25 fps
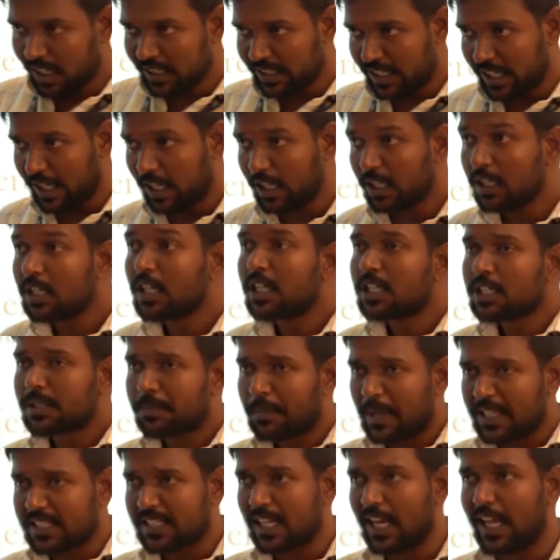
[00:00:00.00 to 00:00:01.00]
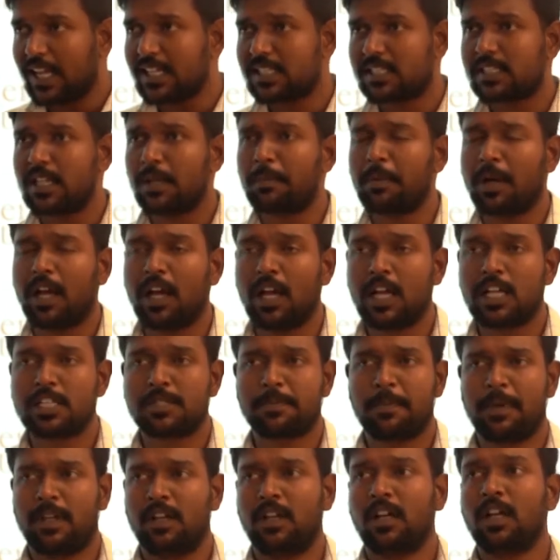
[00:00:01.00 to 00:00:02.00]
the specialized uh,
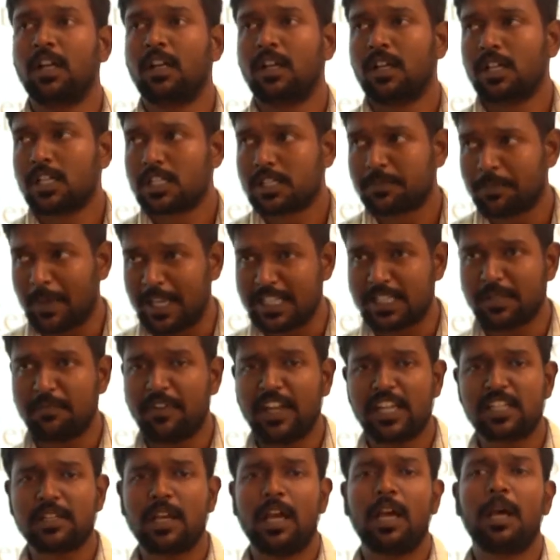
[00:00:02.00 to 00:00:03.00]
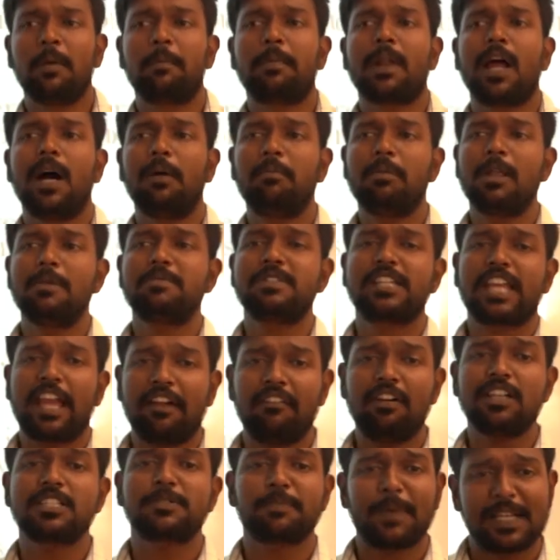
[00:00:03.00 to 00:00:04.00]
spe specific uh, problems
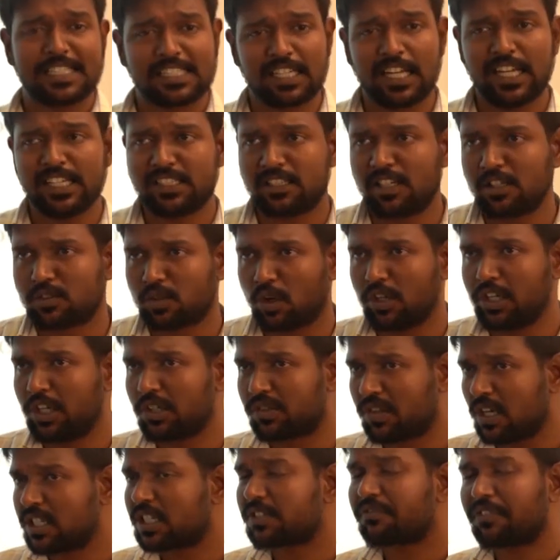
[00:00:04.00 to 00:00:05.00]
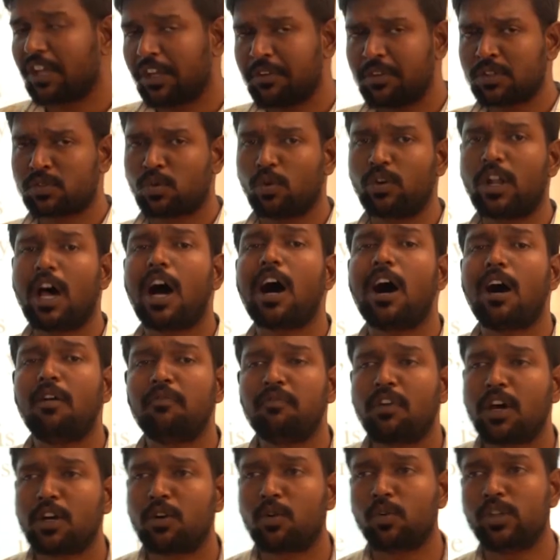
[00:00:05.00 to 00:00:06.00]
have a specialized solutions we should
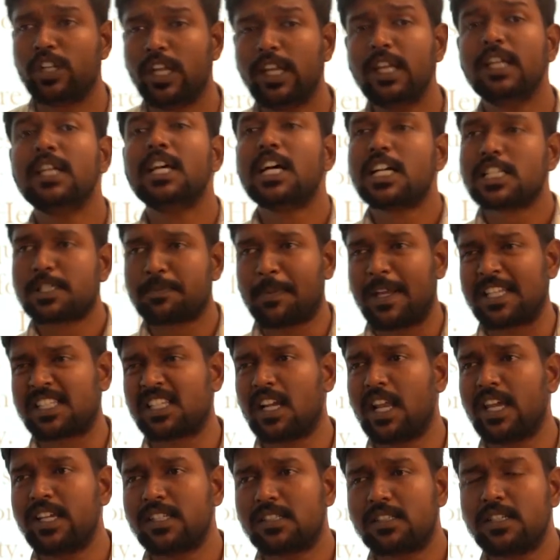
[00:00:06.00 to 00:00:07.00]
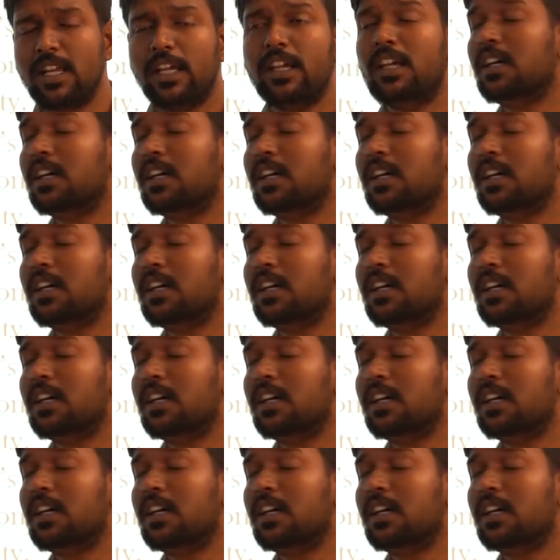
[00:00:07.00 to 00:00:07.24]
offer to the specialized